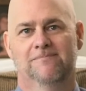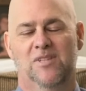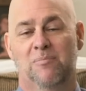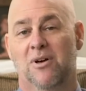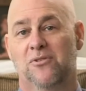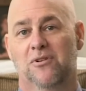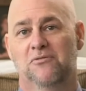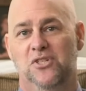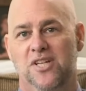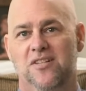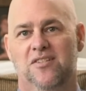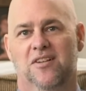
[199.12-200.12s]
the mother of
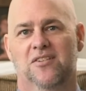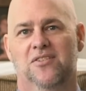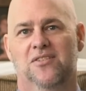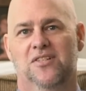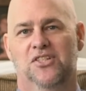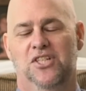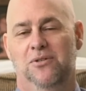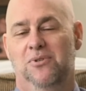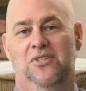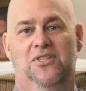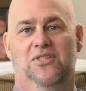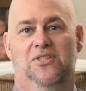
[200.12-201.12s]
Jesus. She
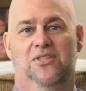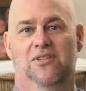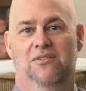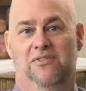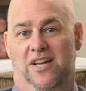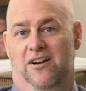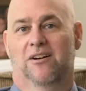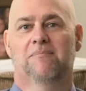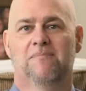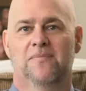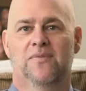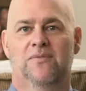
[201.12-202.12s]
was there.
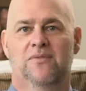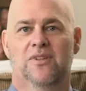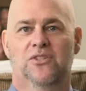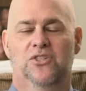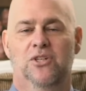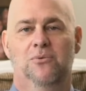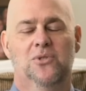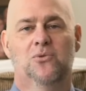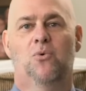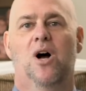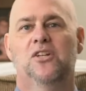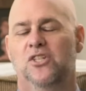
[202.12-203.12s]
She was
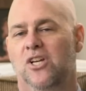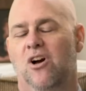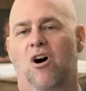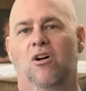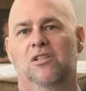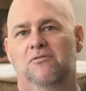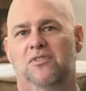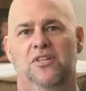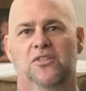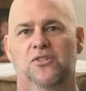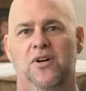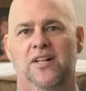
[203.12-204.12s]
watching all of
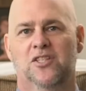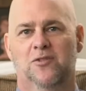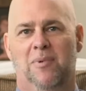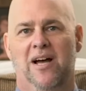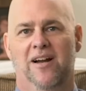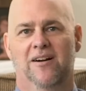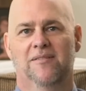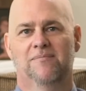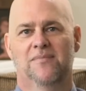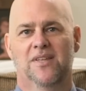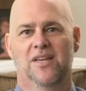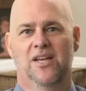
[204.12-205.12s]
this transpire.
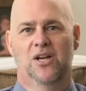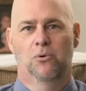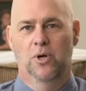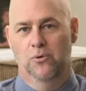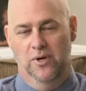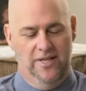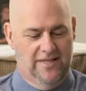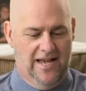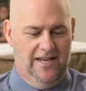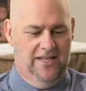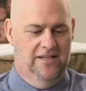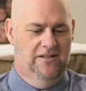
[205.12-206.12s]
We read
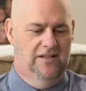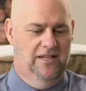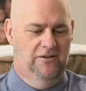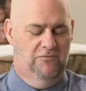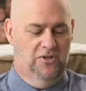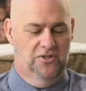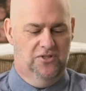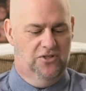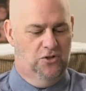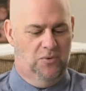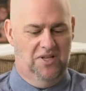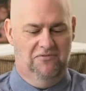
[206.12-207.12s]
that in verse
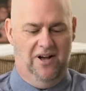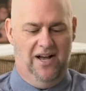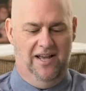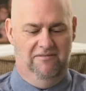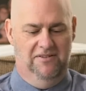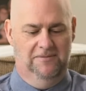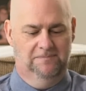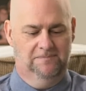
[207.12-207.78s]
25.